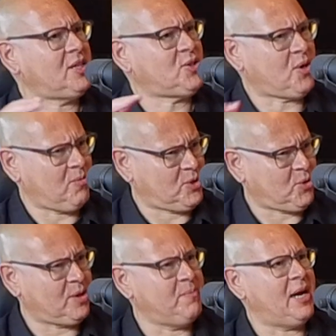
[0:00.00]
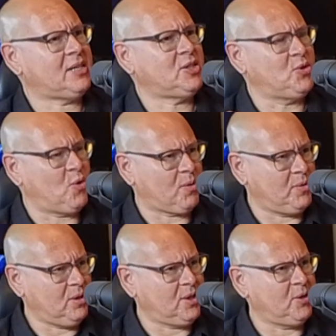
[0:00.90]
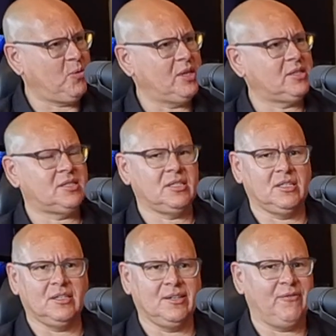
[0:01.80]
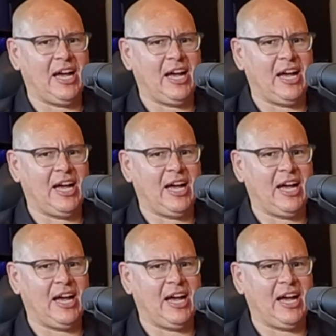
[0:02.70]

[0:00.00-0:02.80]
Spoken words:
start returning back to normal. Once the